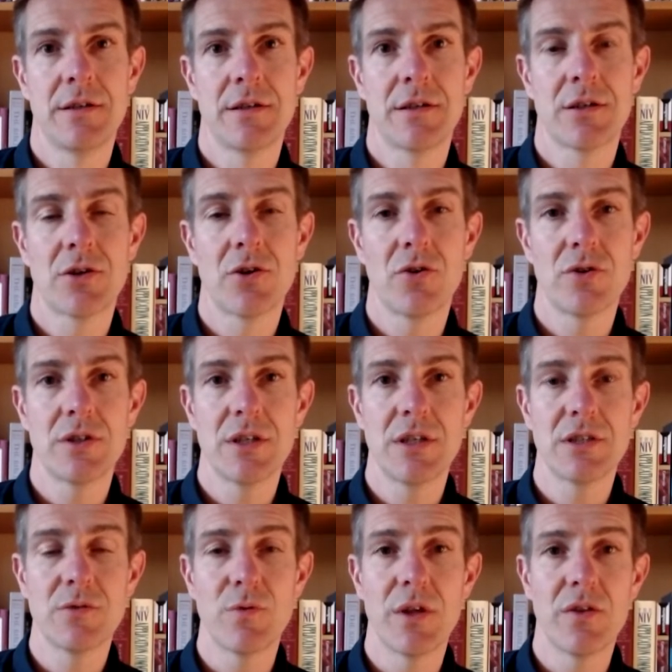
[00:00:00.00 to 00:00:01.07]
God is
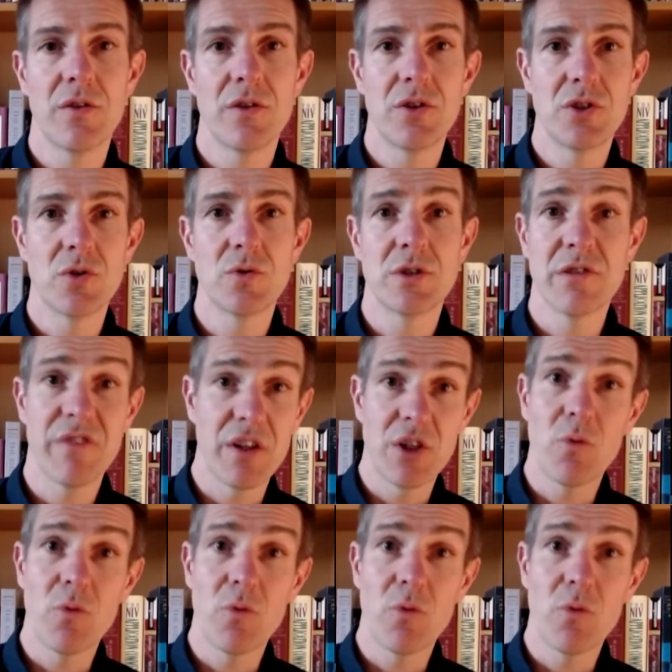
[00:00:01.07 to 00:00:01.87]
with Joseph. And the